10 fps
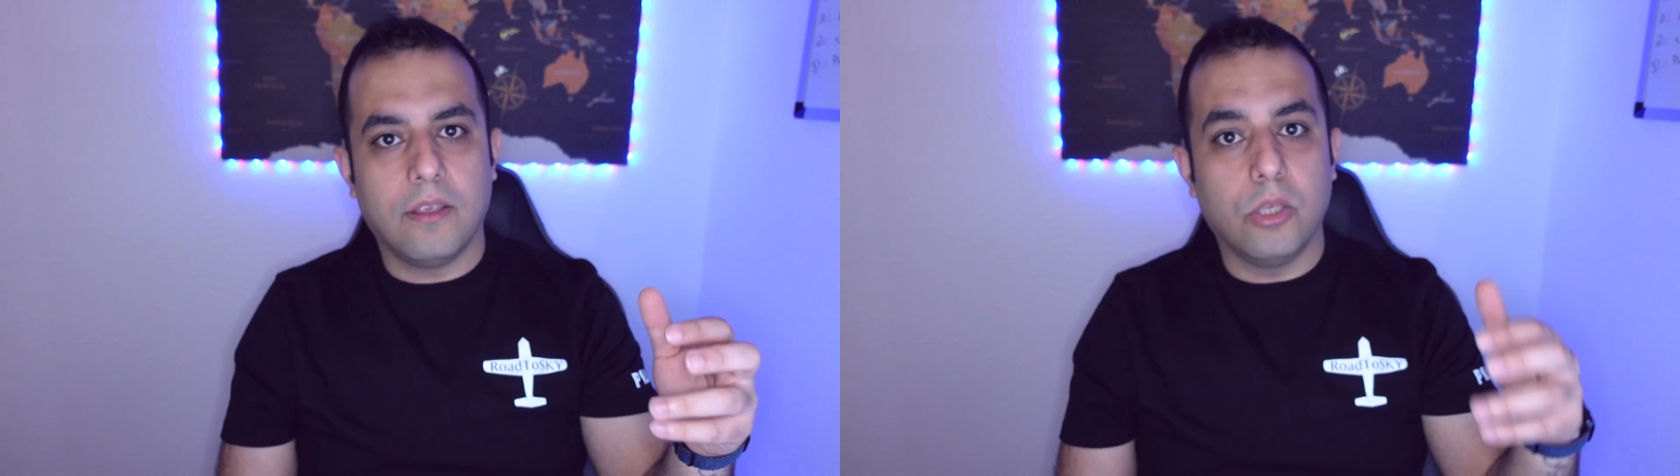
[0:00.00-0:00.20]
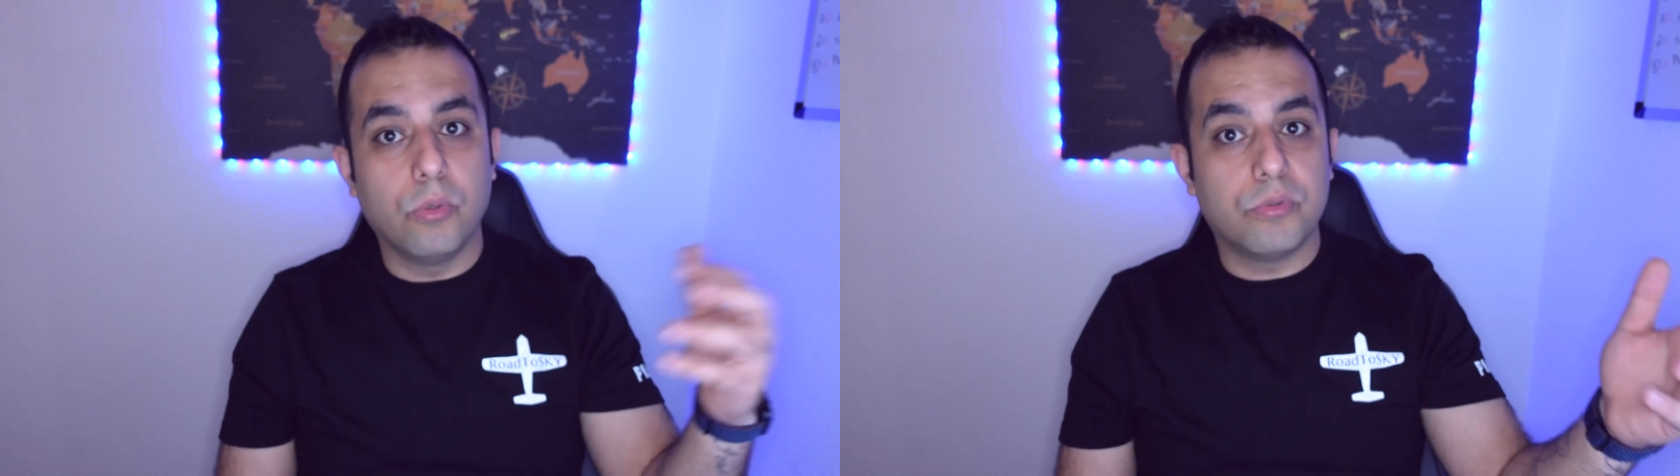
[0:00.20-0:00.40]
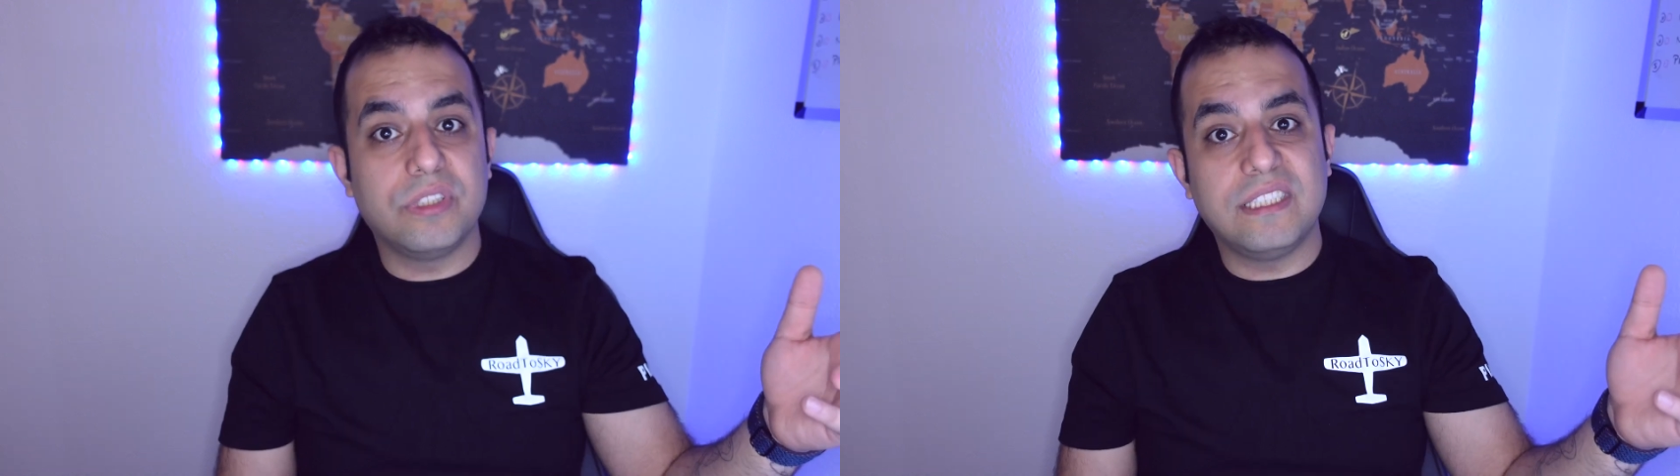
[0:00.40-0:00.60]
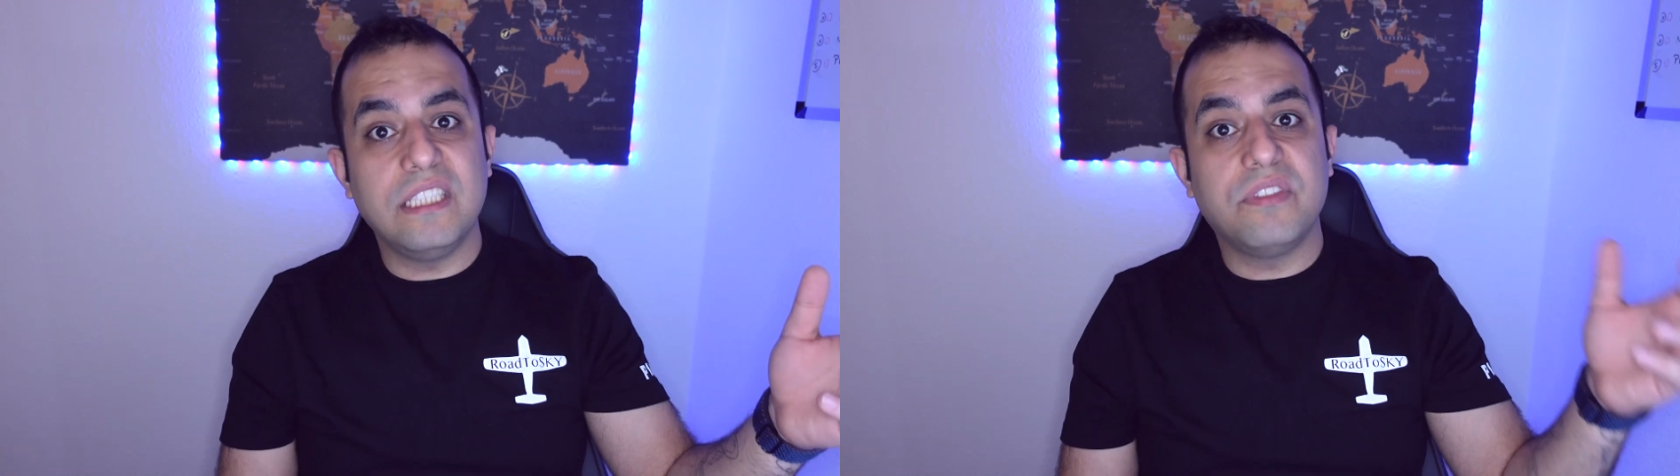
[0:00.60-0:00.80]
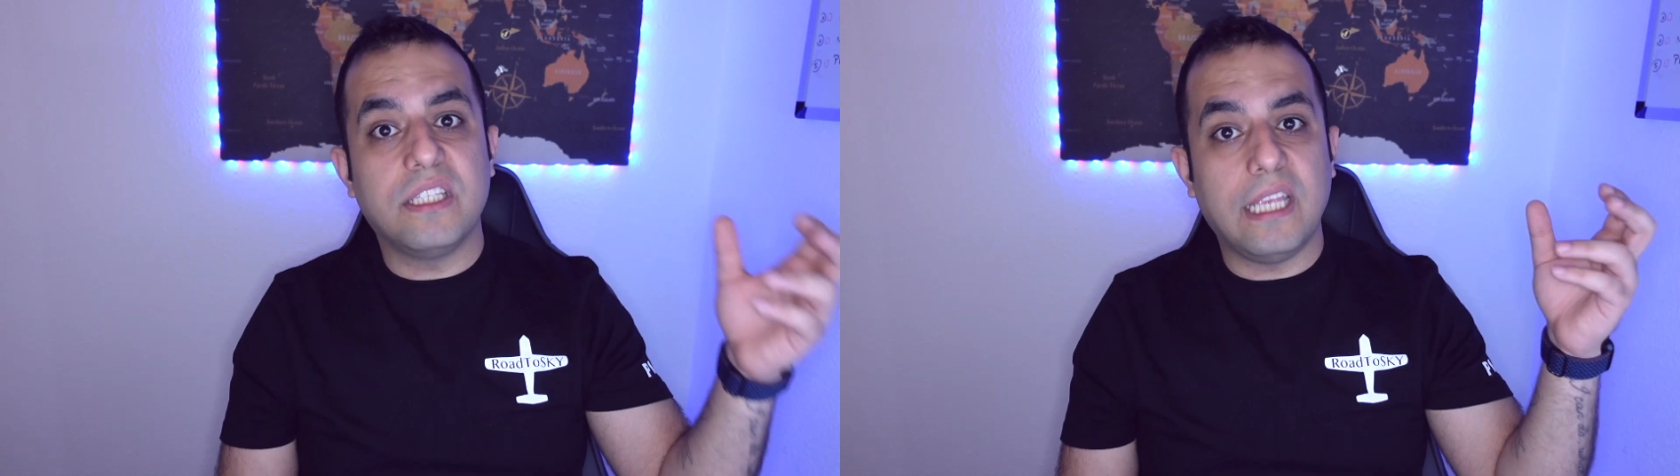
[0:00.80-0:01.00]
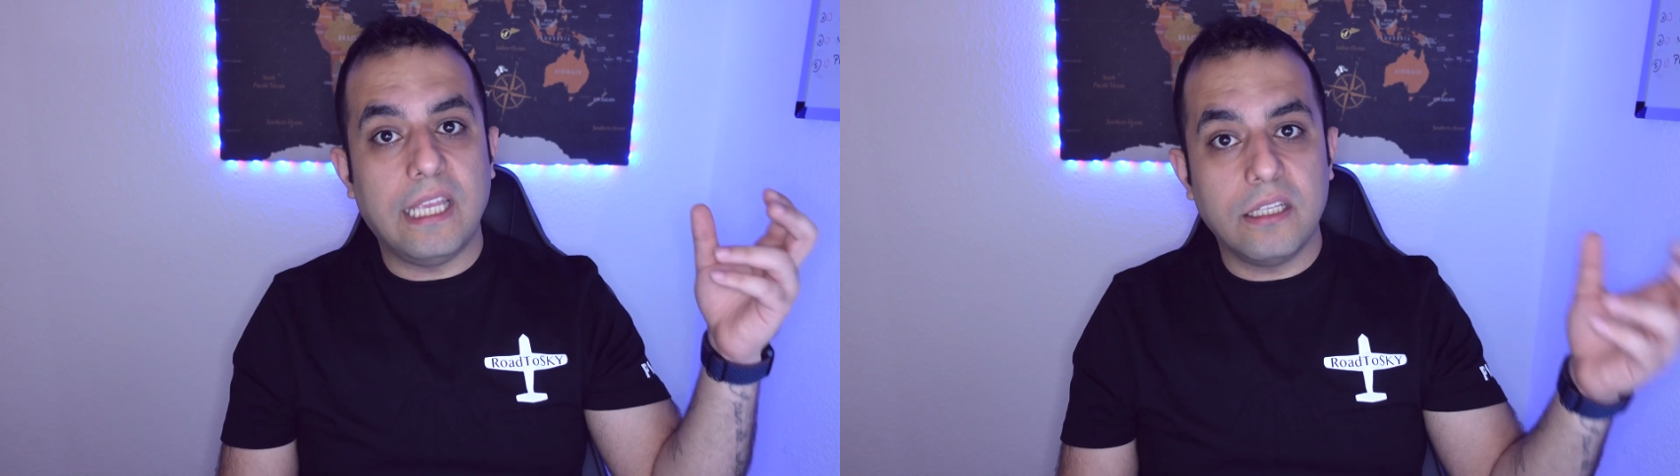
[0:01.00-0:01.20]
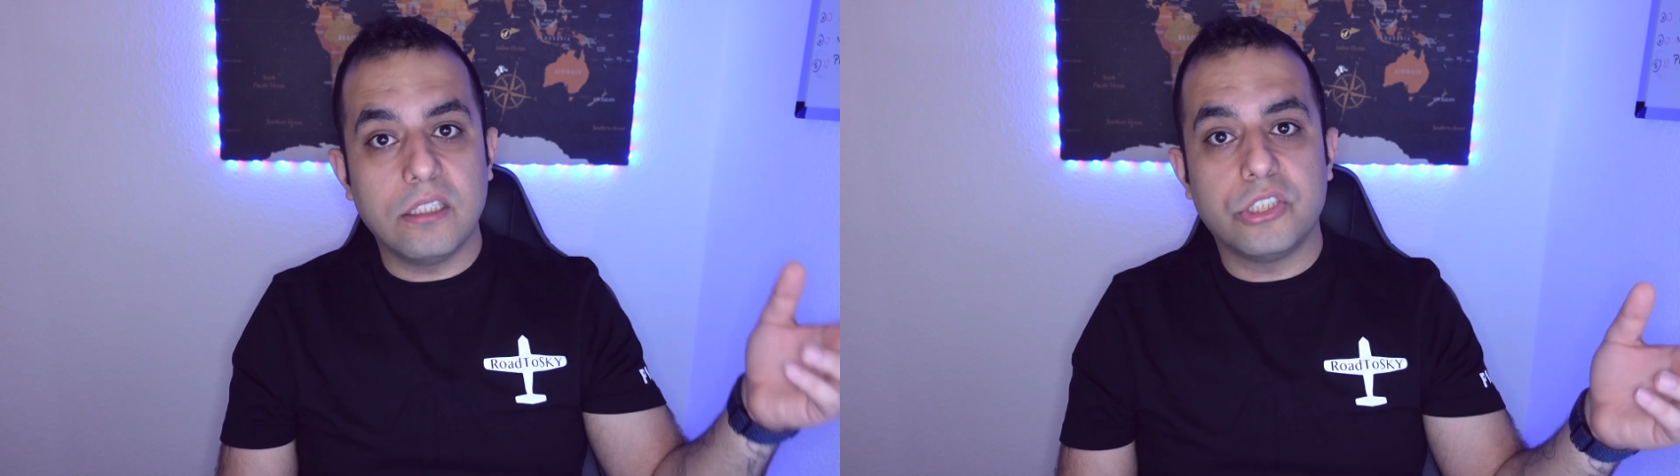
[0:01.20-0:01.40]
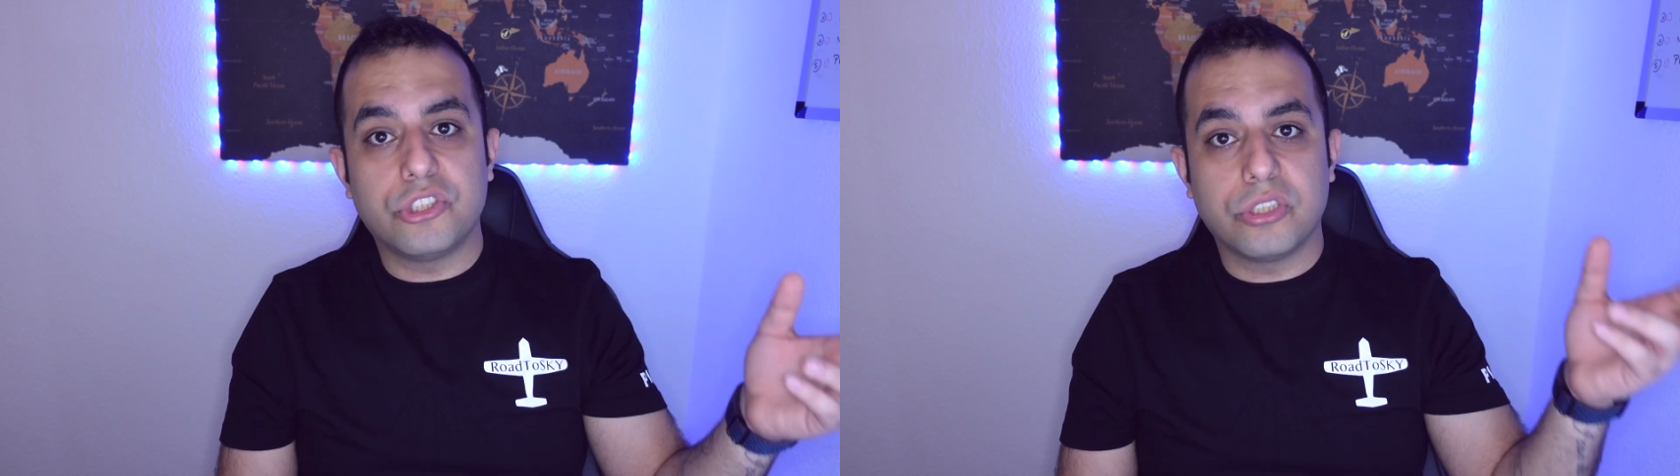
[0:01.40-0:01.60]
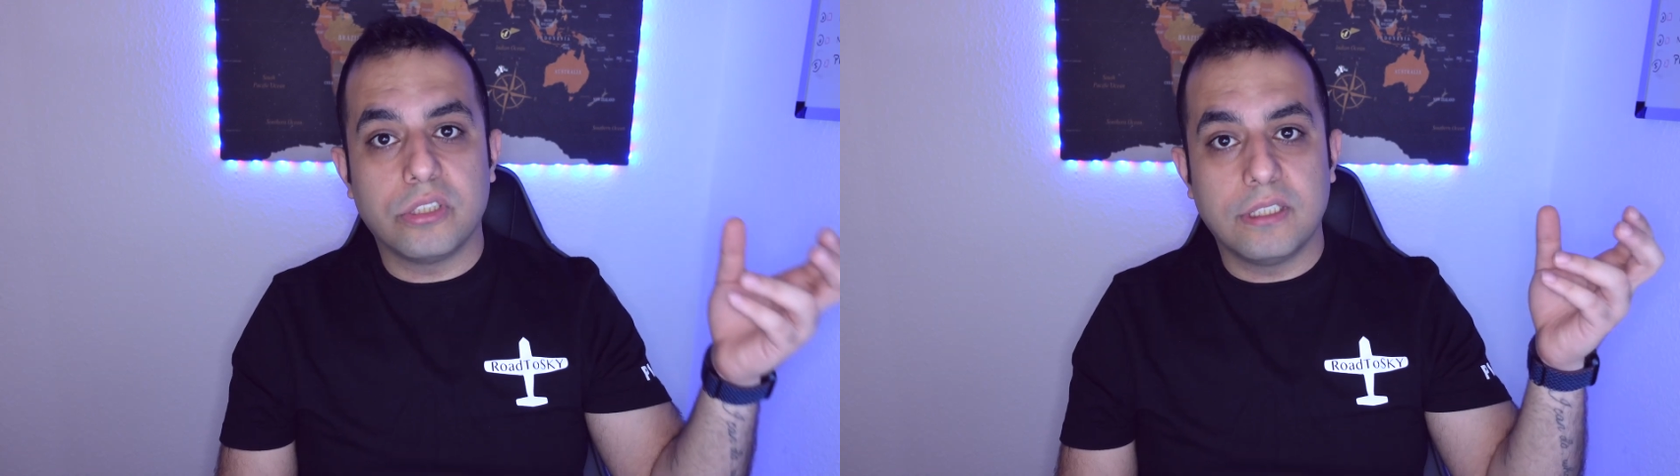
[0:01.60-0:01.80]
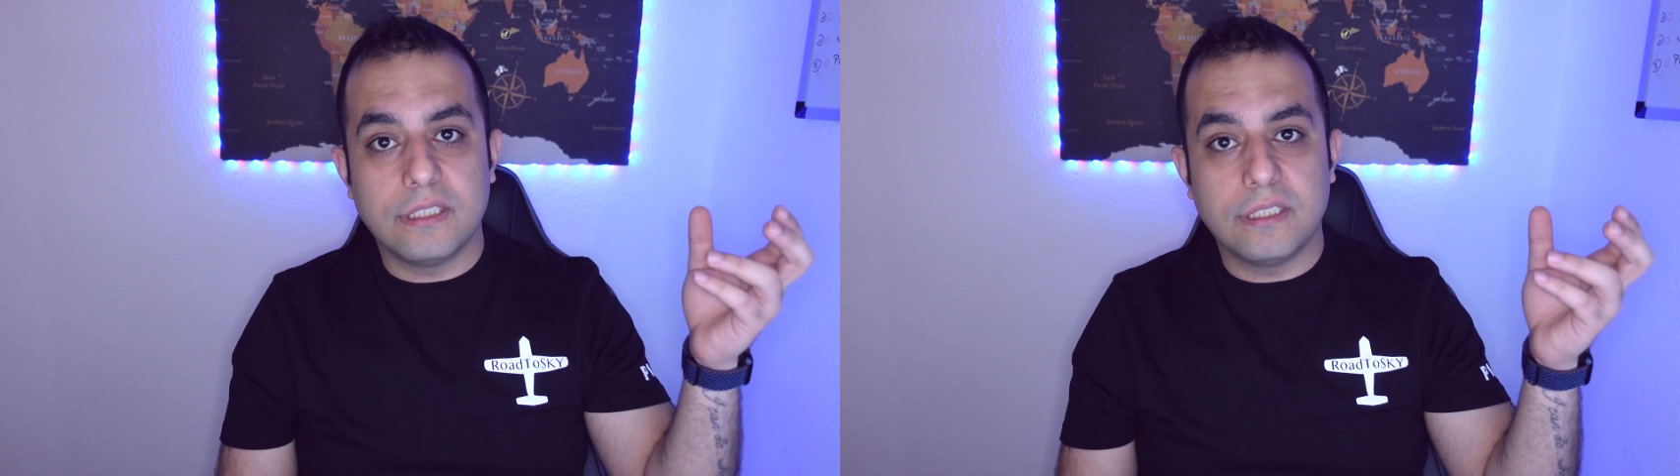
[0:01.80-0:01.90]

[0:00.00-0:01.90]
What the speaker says: You will receive an English